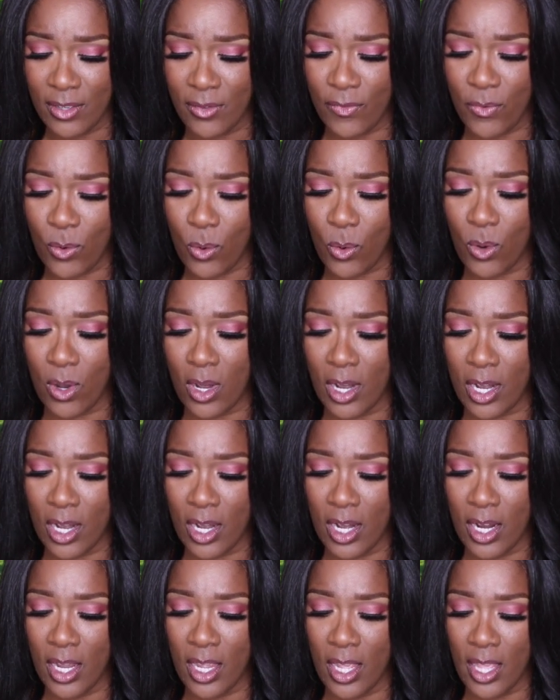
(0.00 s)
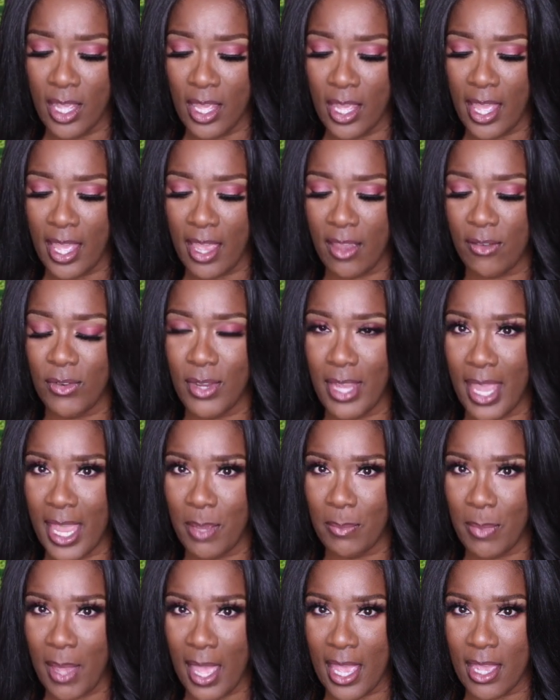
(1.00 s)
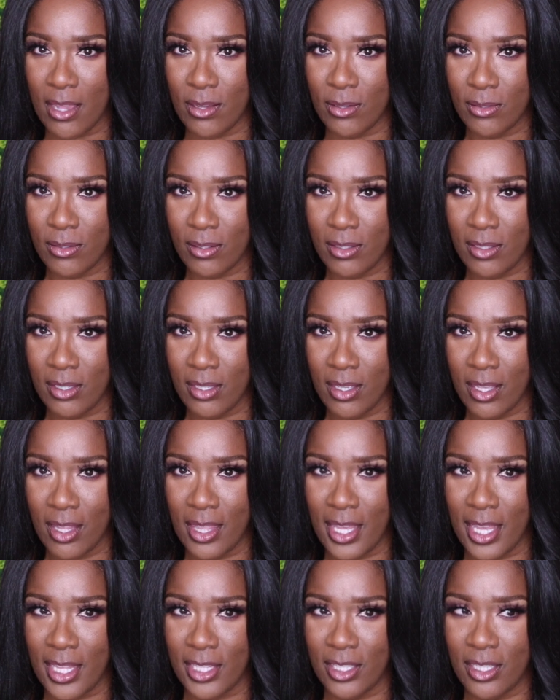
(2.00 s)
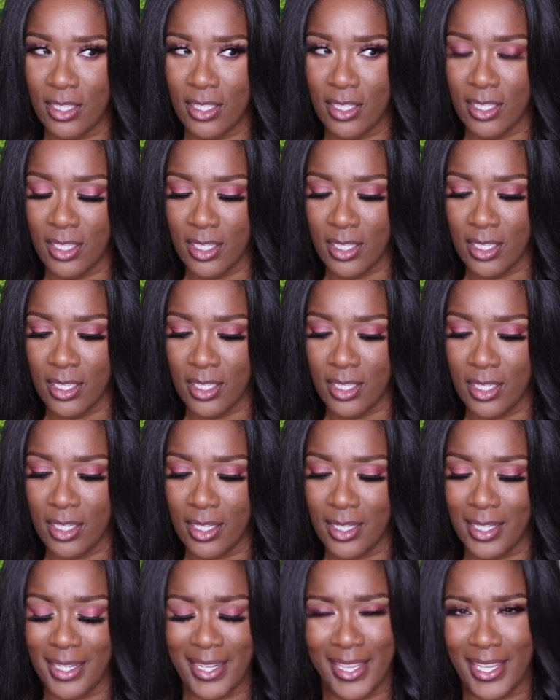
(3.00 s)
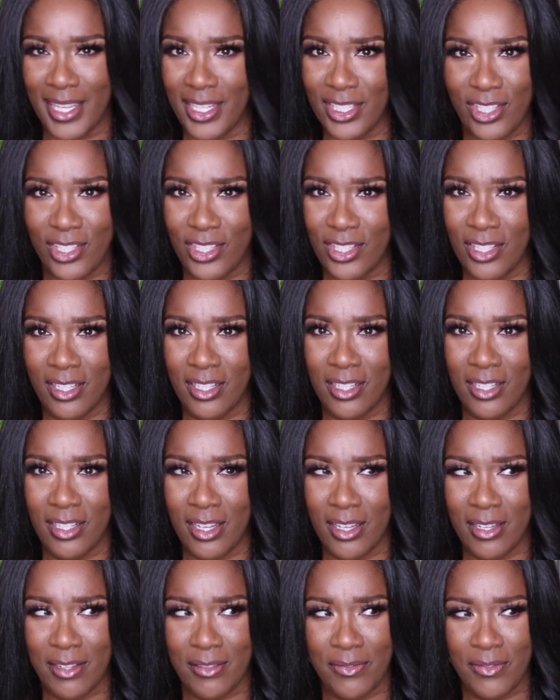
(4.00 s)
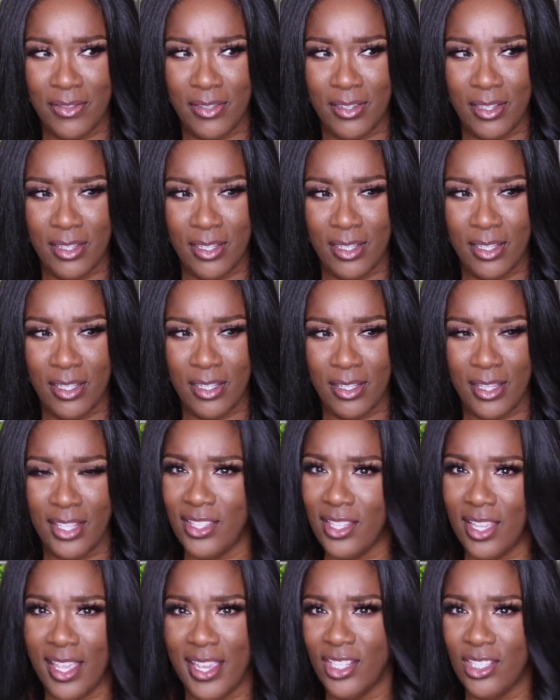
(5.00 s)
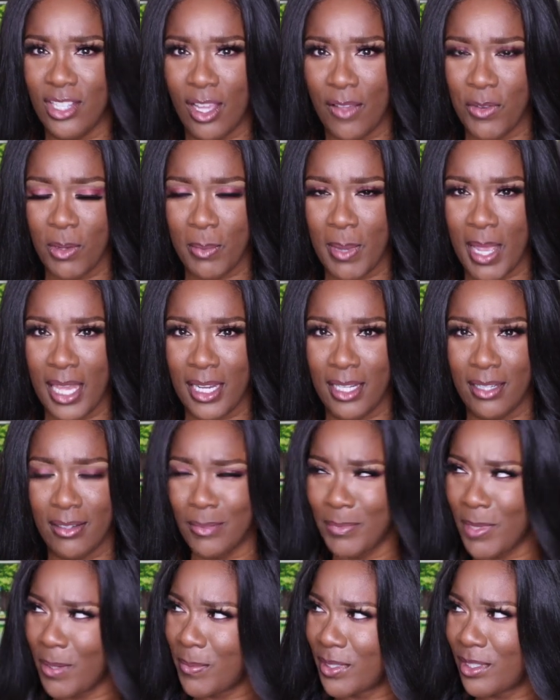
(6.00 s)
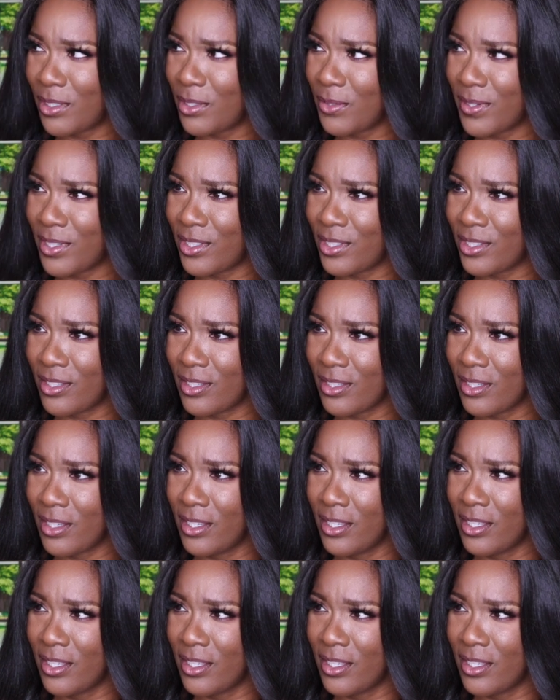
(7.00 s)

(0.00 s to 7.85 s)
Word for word: for every eight pounds, that's an inch of, that's an inch off your body, or maybe it's two inches